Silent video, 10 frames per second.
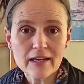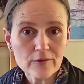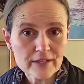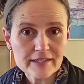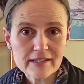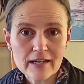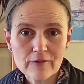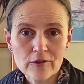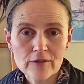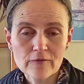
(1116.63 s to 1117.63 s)
reason I've
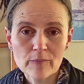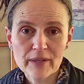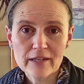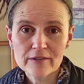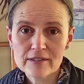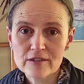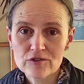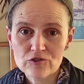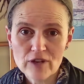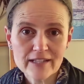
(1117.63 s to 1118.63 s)
heard from parents to
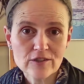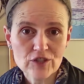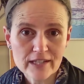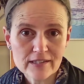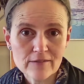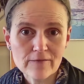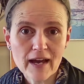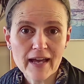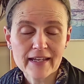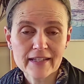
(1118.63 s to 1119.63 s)
try to
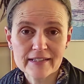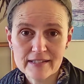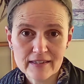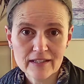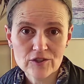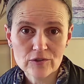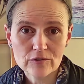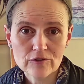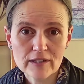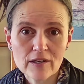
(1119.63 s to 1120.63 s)
justify hitting their
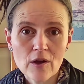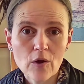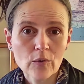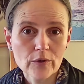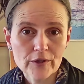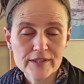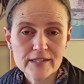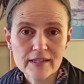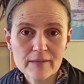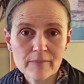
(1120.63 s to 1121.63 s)
children or hurting
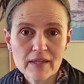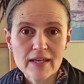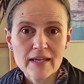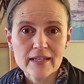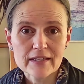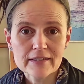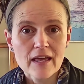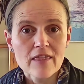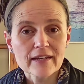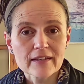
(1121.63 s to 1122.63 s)
them
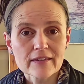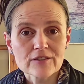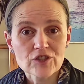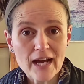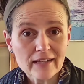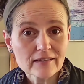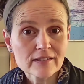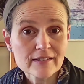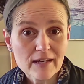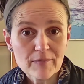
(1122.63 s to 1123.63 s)
is that the child did
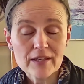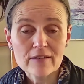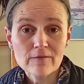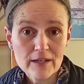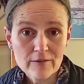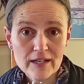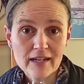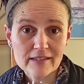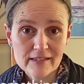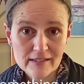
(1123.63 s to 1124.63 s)
something very
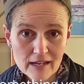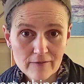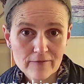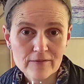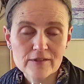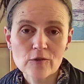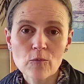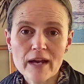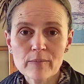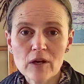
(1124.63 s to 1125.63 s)
unsafe. So
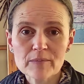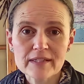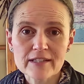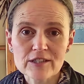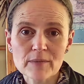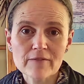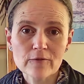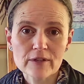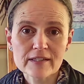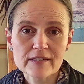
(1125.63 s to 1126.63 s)
one mom said to me, for
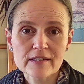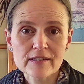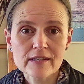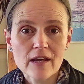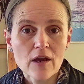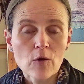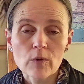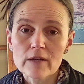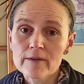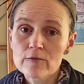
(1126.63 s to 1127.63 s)
instance, well,
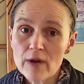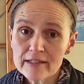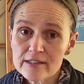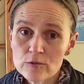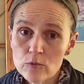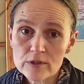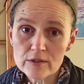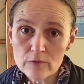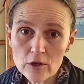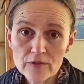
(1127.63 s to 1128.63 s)
if he runs towards the
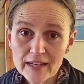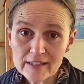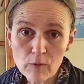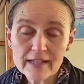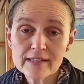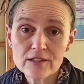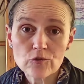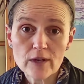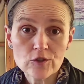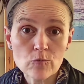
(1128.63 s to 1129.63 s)
road, that's one
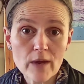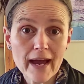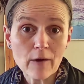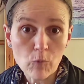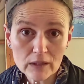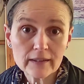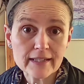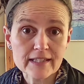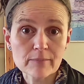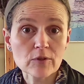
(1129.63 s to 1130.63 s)
situation where I will
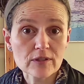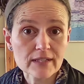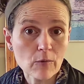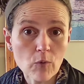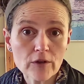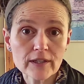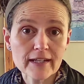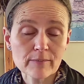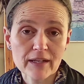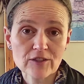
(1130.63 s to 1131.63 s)
hit him because I won't
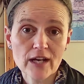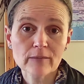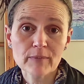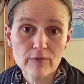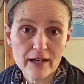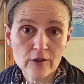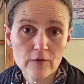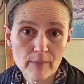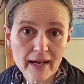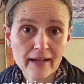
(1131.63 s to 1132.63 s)
let my child be run over
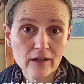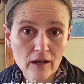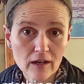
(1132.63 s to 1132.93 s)
by a car.